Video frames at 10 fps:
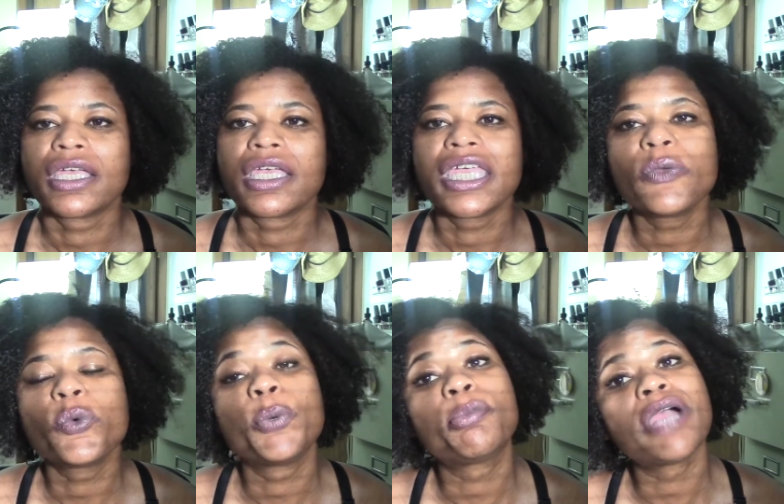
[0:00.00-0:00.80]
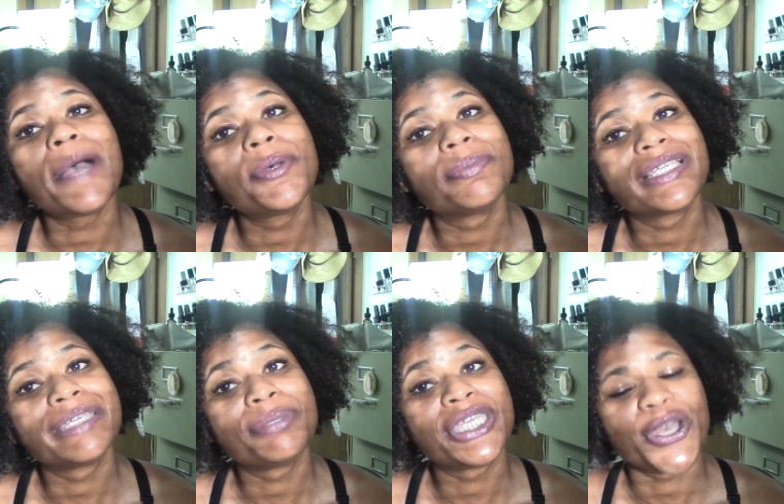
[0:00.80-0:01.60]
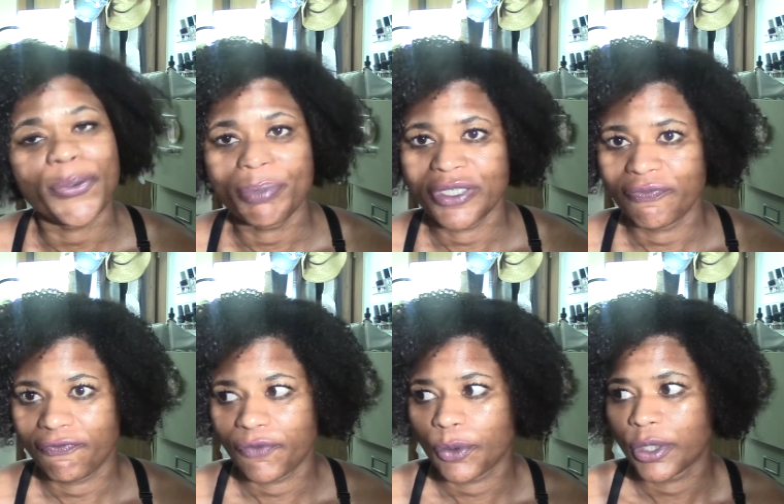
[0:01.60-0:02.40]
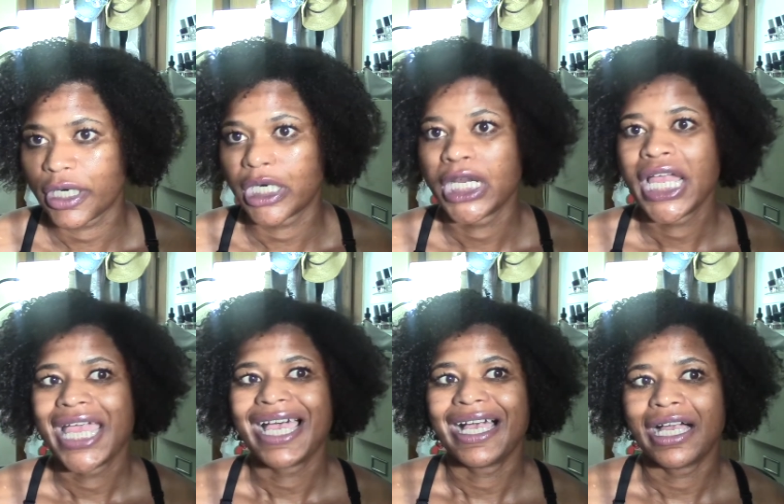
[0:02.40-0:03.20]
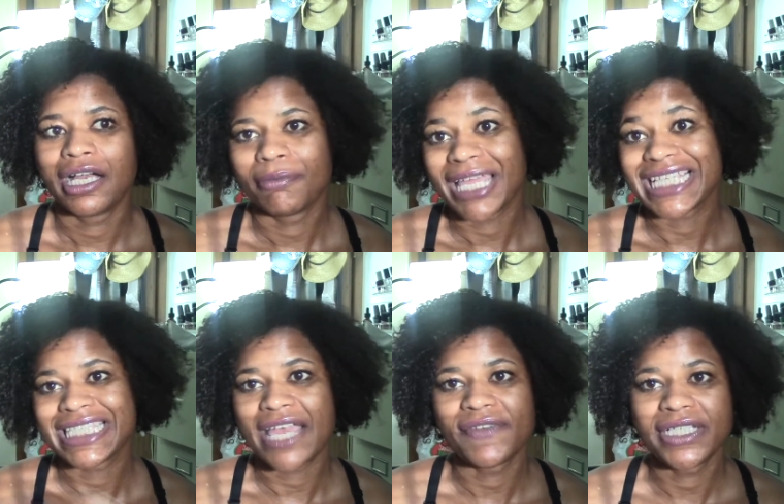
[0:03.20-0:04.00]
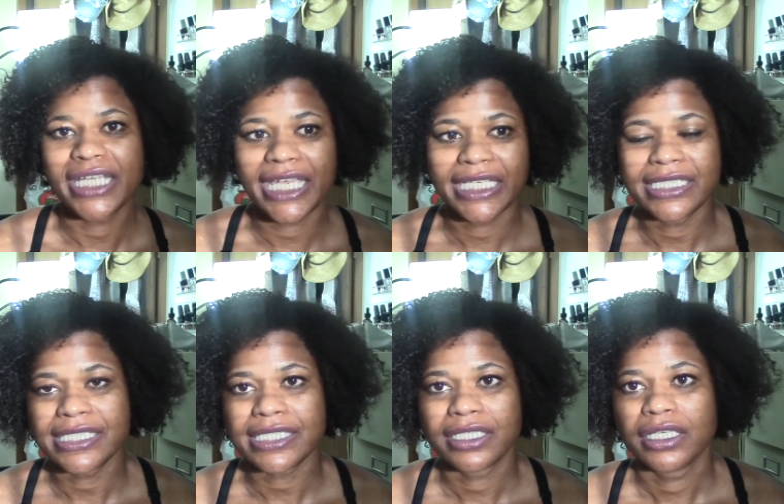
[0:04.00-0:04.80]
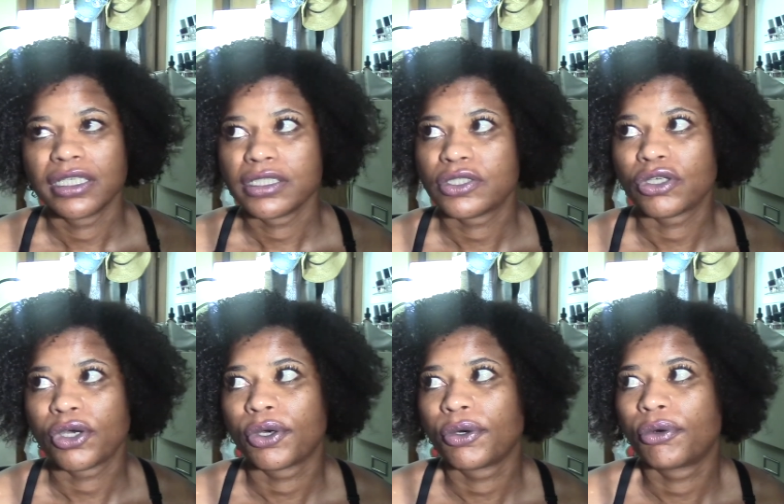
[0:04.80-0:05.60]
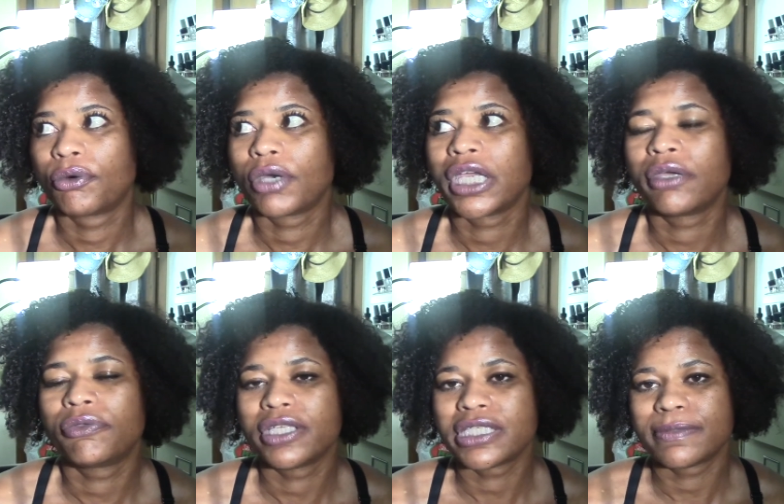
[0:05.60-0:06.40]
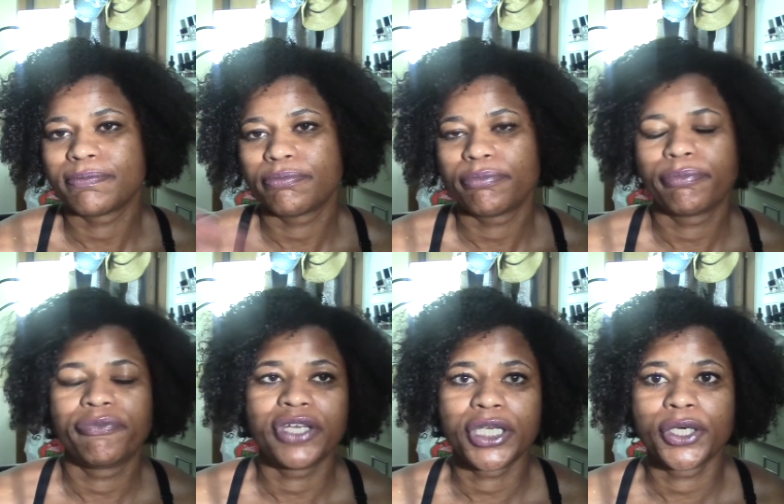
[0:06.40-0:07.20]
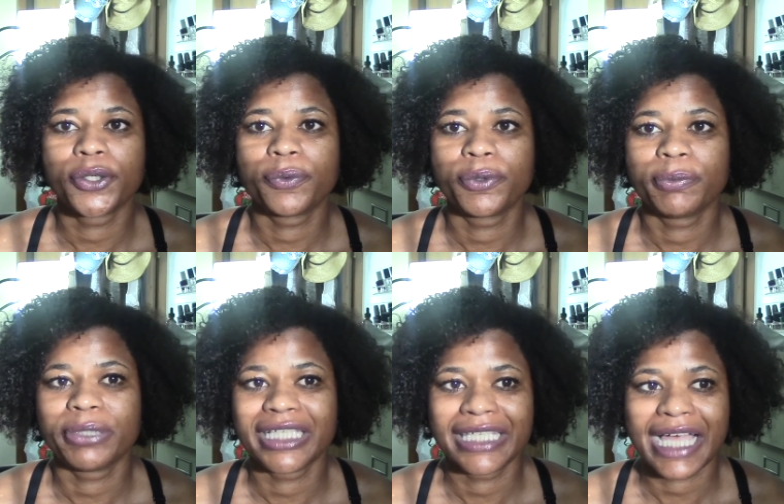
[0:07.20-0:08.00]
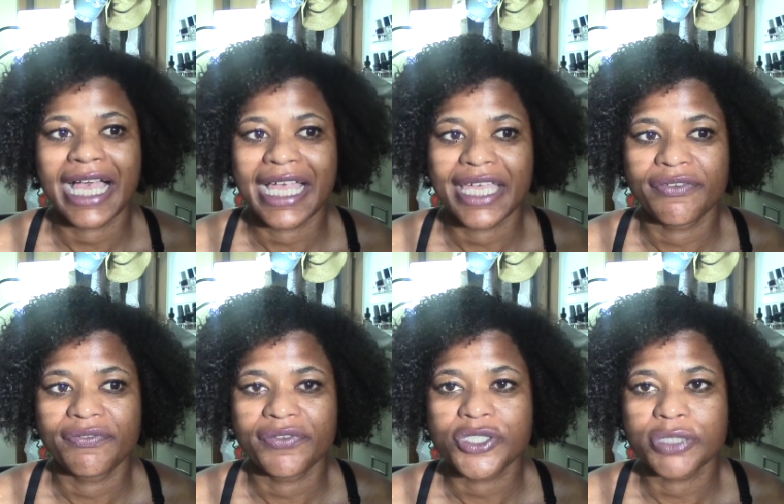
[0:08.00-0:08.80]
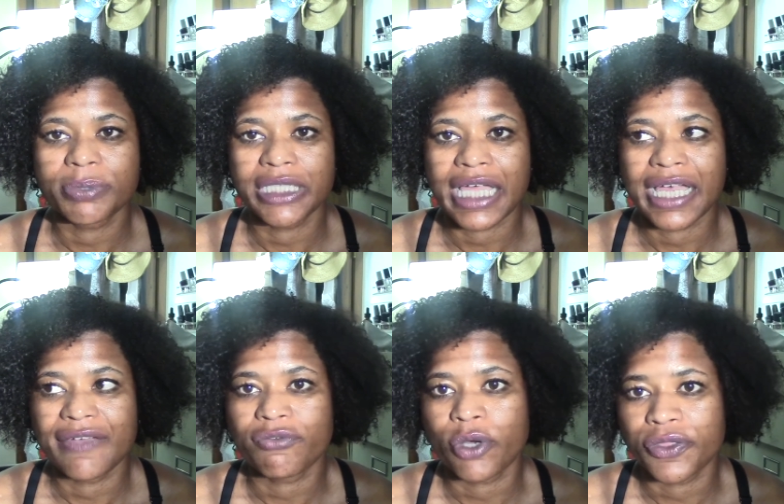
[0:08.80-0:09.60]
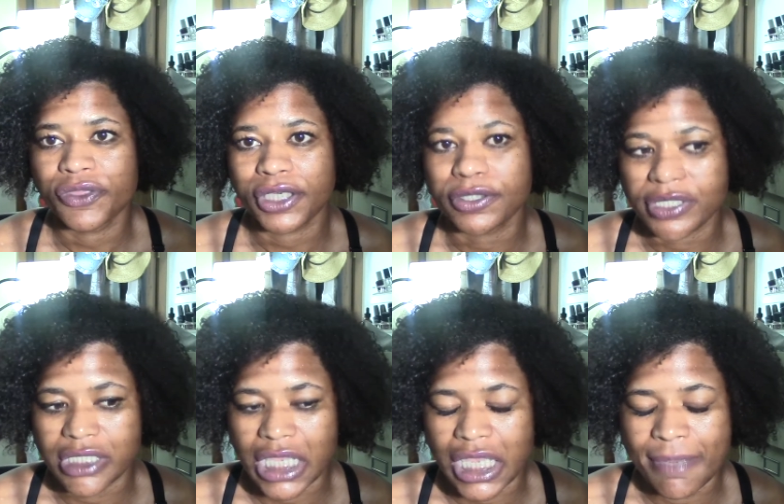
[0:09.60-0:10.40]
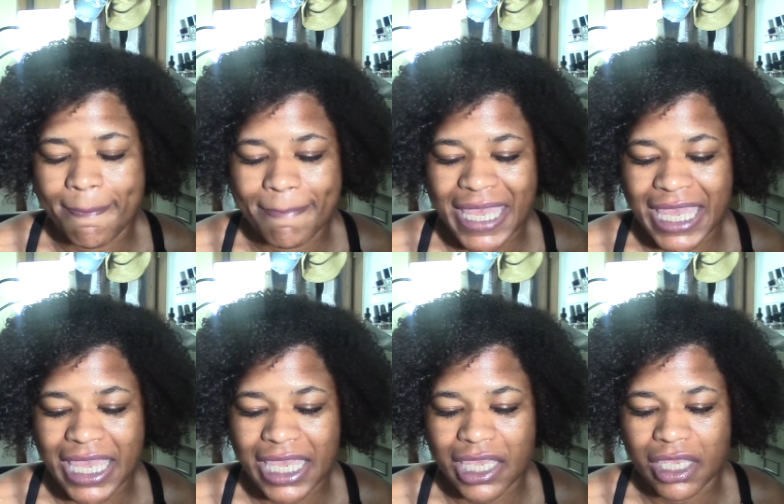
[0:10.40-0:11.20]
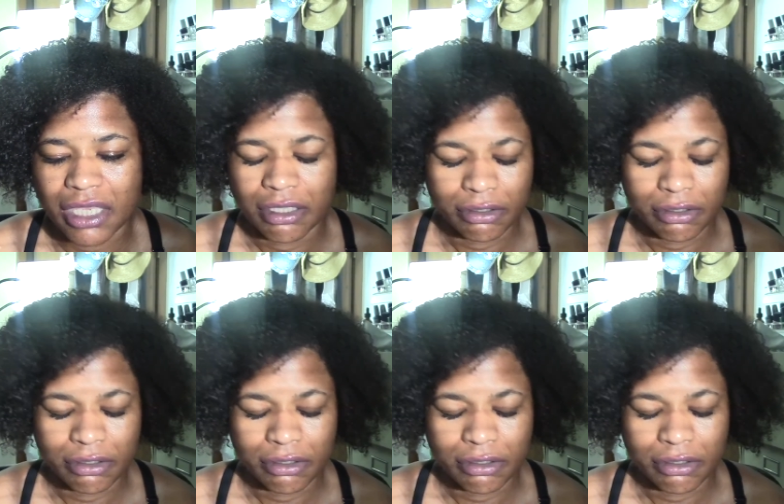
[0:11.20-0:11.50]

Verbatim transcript: it will probably be open for like 7 days. So this video will be live, should be live on Thursday, May